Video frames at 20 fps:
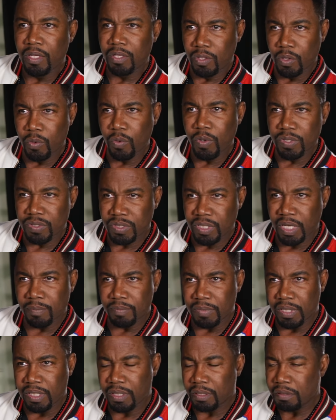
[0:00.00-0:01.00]
Doing
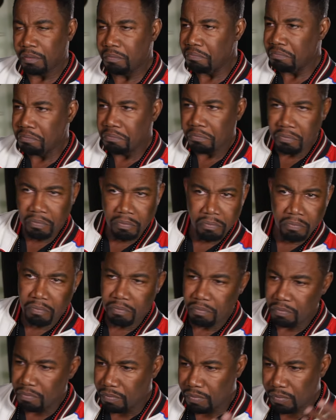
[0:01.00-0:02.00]
something.
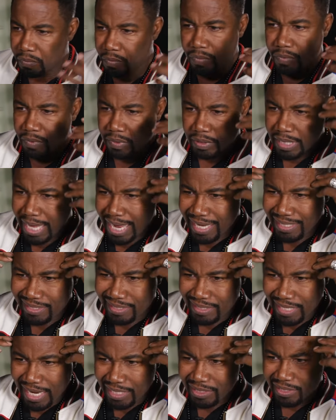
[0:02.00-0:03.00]
That's
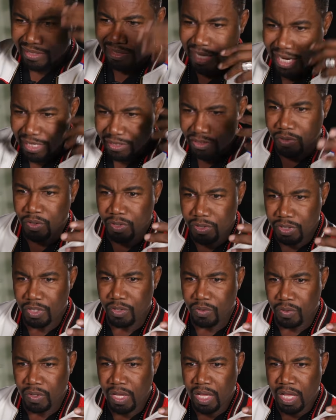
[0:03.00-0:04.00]
that's that's on
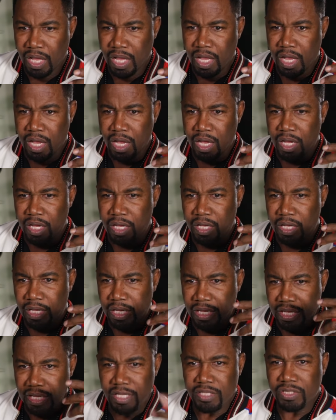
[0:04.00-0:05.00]
you.
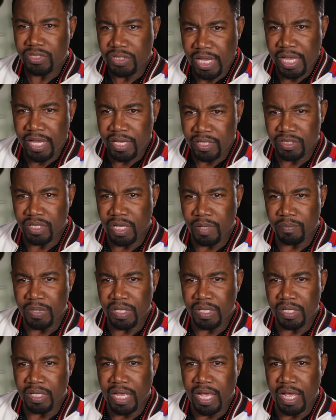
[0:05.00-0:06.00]
He's saying
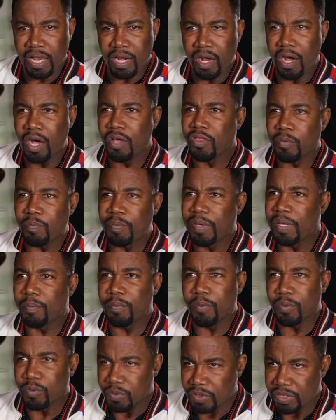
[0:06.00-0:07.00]
something that other
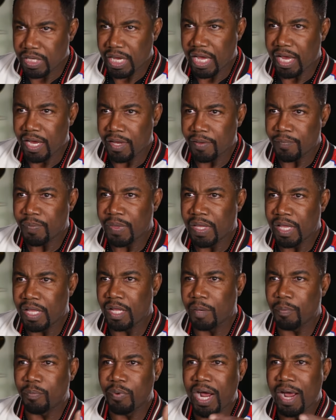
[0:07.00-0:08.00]
people say in
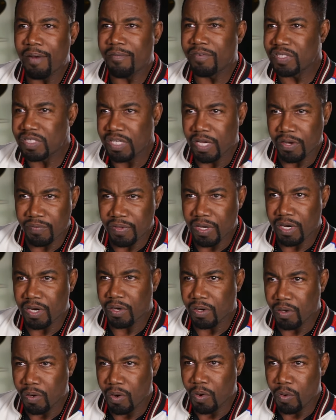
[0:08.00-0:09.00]
the privacy of
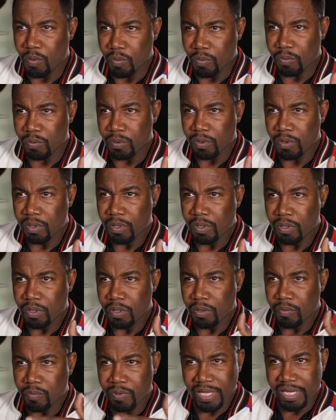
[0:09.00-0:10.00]
their own
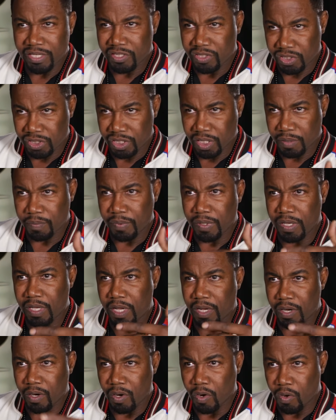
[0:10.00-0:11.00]
relationship
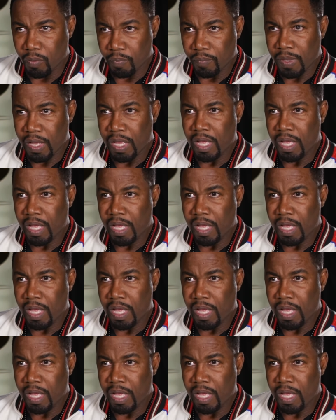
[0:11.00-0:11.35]
and home.